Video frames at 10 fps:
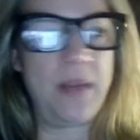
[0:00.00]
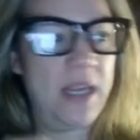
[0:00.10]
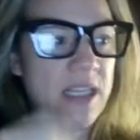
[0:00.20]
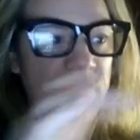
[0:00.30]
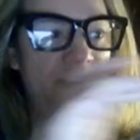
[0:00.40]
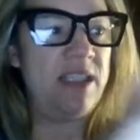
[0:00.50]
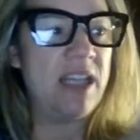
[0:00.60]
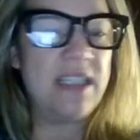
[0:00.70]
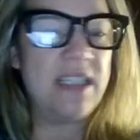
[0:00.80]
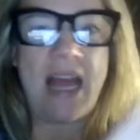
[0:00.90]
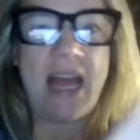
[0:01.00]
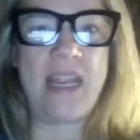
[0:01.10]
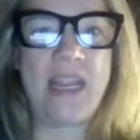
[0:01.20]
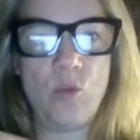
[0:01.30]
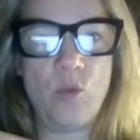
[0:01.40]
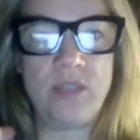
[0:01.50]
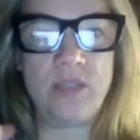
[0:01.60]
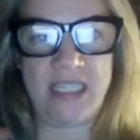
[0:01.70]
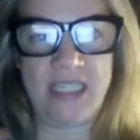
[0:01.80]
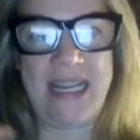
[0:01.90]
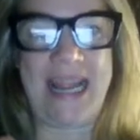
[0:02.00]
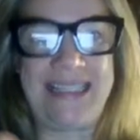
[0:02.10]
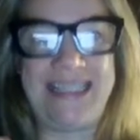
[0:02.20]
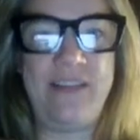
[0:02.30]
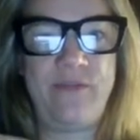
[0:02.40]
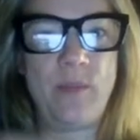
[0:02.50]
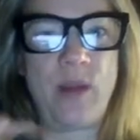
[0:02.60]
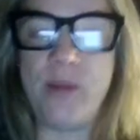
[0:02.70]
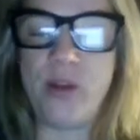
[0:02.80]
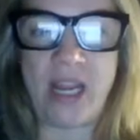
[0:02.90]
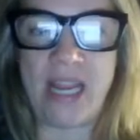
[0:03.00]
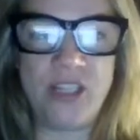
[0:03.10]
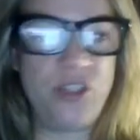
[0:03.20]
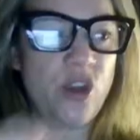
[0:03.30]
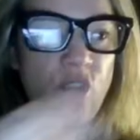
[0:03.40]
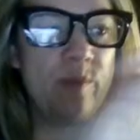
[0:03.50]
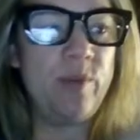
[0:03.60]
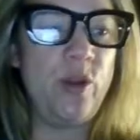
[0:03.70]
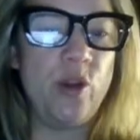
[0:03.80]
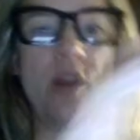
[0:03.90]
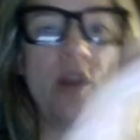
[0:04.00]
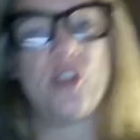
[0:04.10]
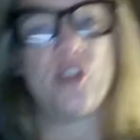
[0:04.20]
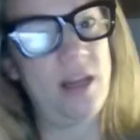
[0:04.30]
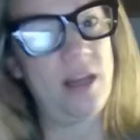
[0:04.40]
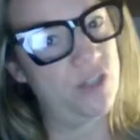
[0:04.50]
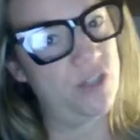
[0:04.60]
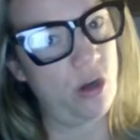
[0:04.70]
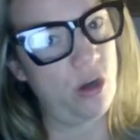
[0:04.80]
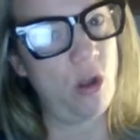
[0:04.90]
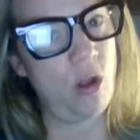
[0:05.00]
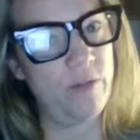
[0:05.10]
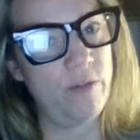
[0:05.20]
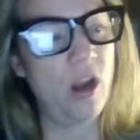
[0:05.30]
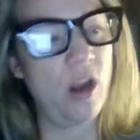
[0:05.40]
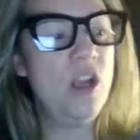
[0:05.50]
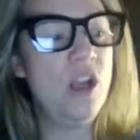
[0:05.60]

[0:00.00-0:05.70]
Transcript: because if it does that, it will disconnect it from communicating to your computer and you're going to have to start all over.